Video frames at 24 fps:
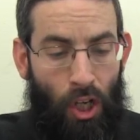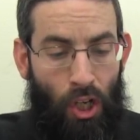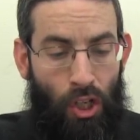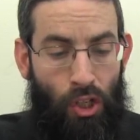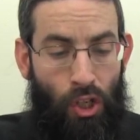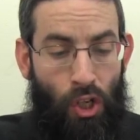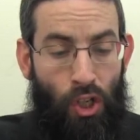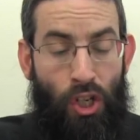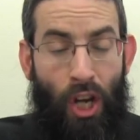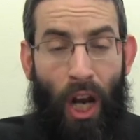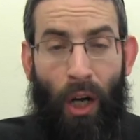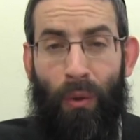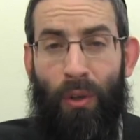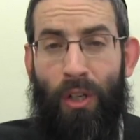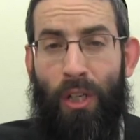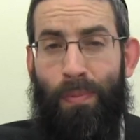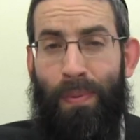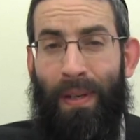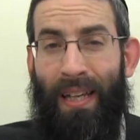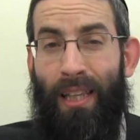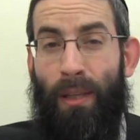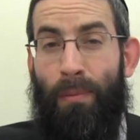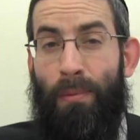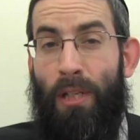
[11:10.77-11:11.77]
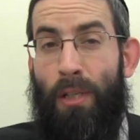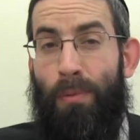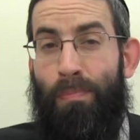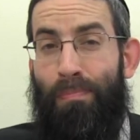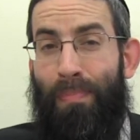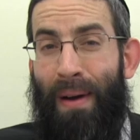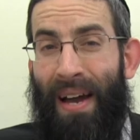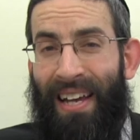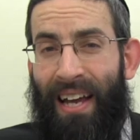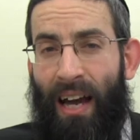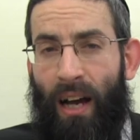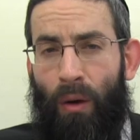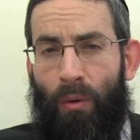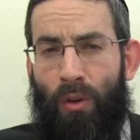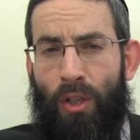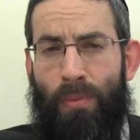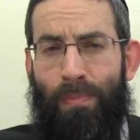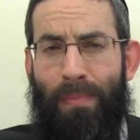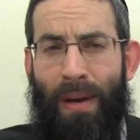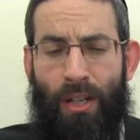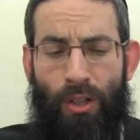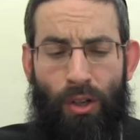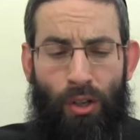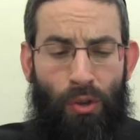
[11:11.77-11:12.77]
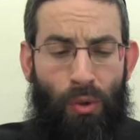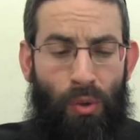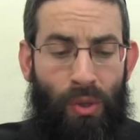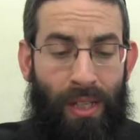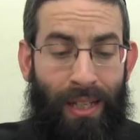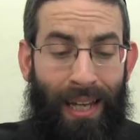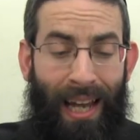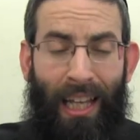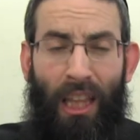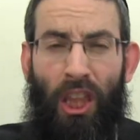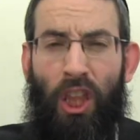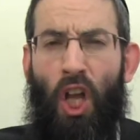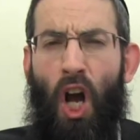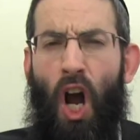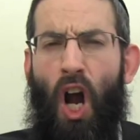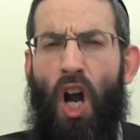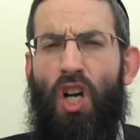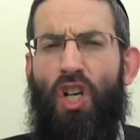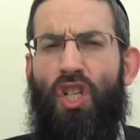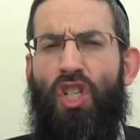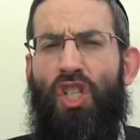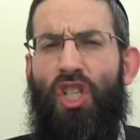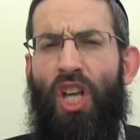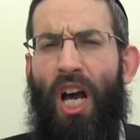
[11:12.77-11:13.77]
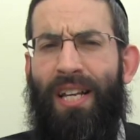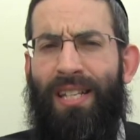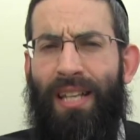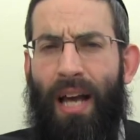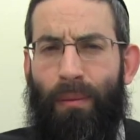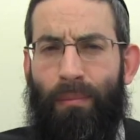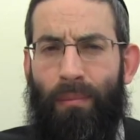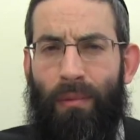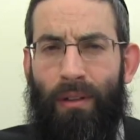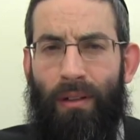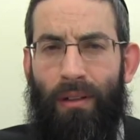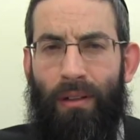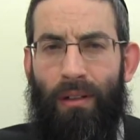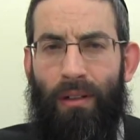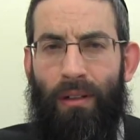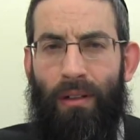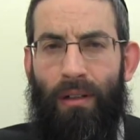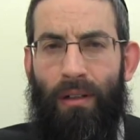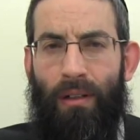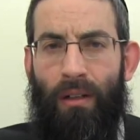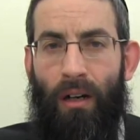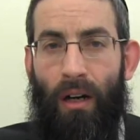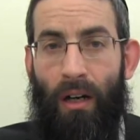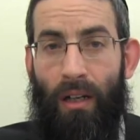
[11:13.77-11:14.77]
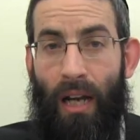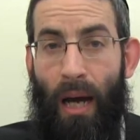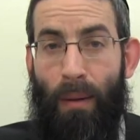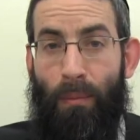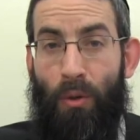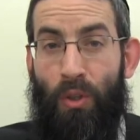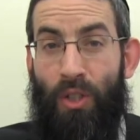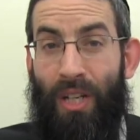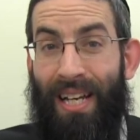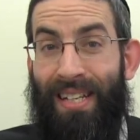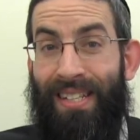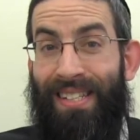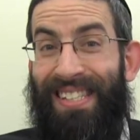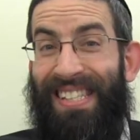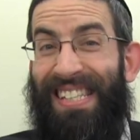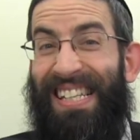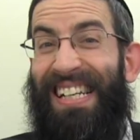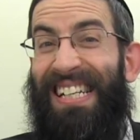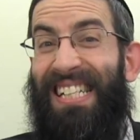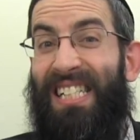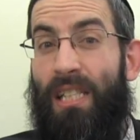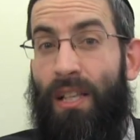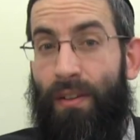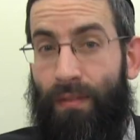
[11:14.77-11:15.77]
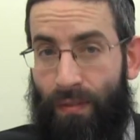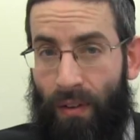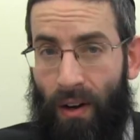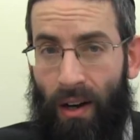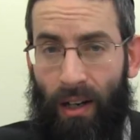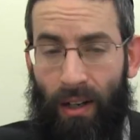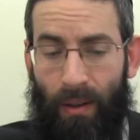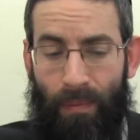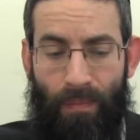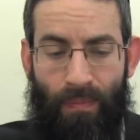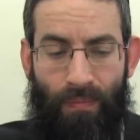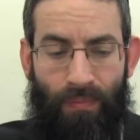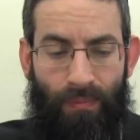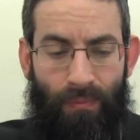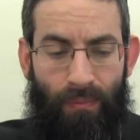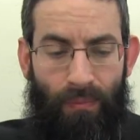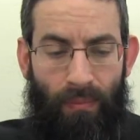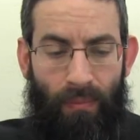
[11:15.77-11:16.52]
So generally speaking, the mizbeach was measured using a large size amma, an amma which has 6 tefachim,